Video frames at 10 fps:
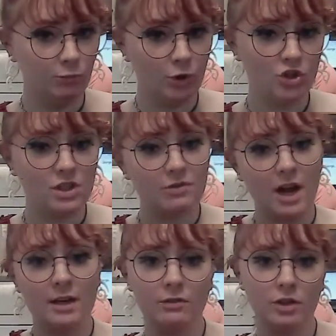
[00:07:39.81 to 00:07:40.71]
which is
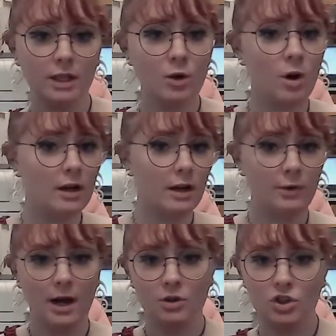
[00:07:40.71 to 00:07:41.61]
fun if you're like walking
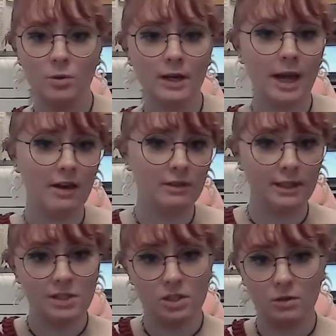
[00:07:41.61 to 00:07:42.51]
around, you want to have it
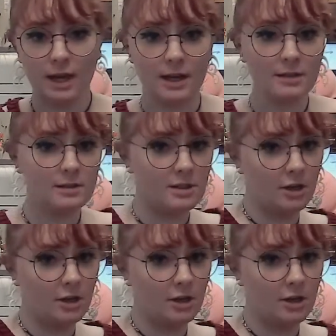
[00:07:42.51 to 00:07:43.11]
like a suitcase.